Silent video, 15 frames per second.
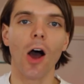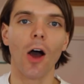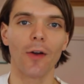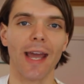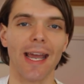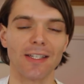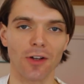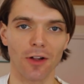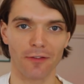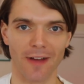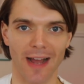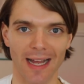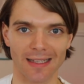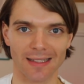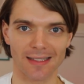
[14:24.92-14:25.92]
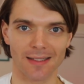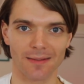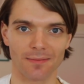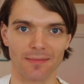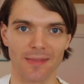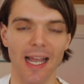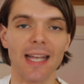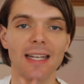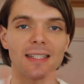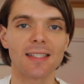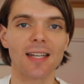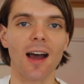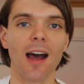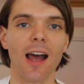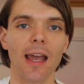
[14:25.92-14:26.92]
Okay, doll fans, it is
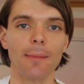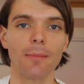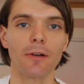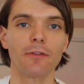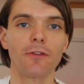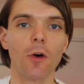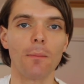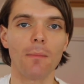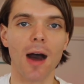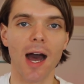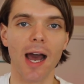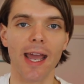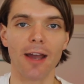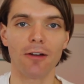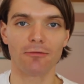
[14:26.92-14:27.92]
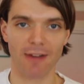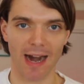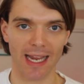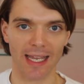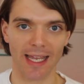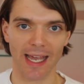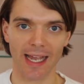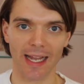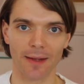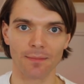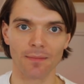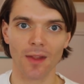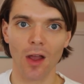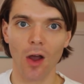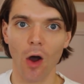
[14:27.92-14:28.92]
time for my ranking
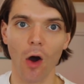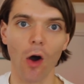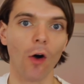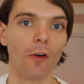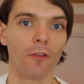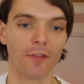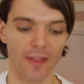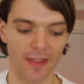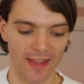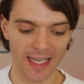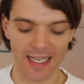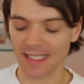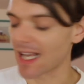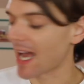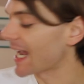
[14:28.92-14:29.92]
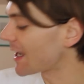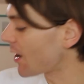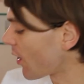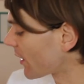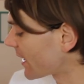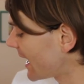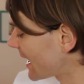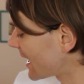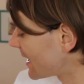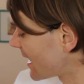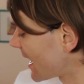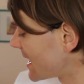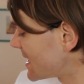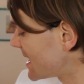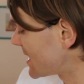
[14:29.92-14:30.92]
of these iconic
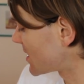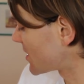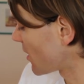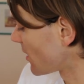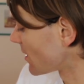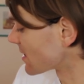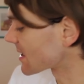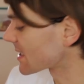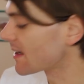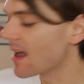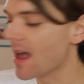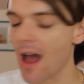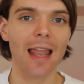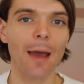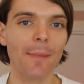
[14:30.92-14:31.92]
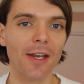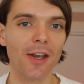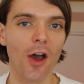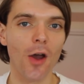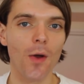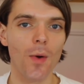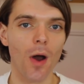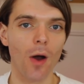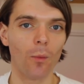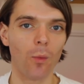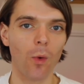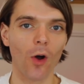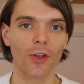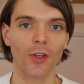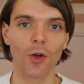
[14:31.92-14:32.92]
90s dolls. Let me know
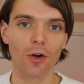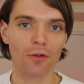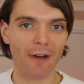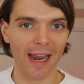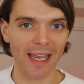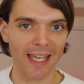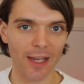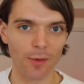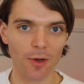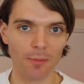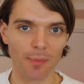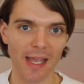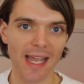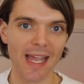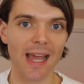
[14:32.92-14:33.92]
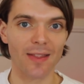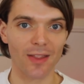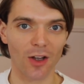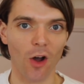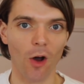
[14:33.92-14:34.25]
what your ranking would be in the